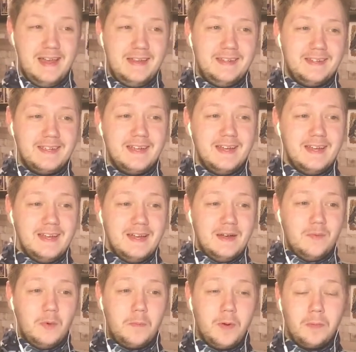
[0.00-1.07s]
And
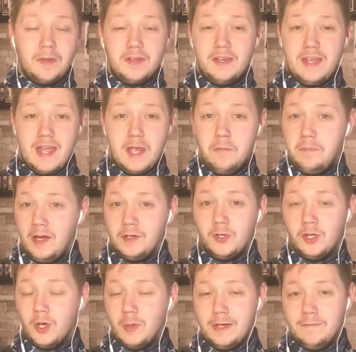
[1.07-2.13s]
we're probably going to hate
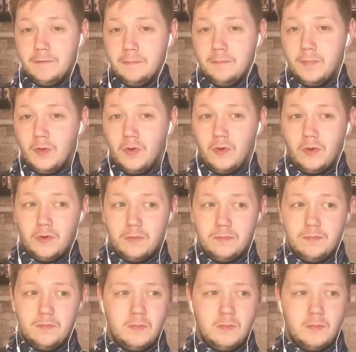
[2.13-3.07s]
Bakugo even more.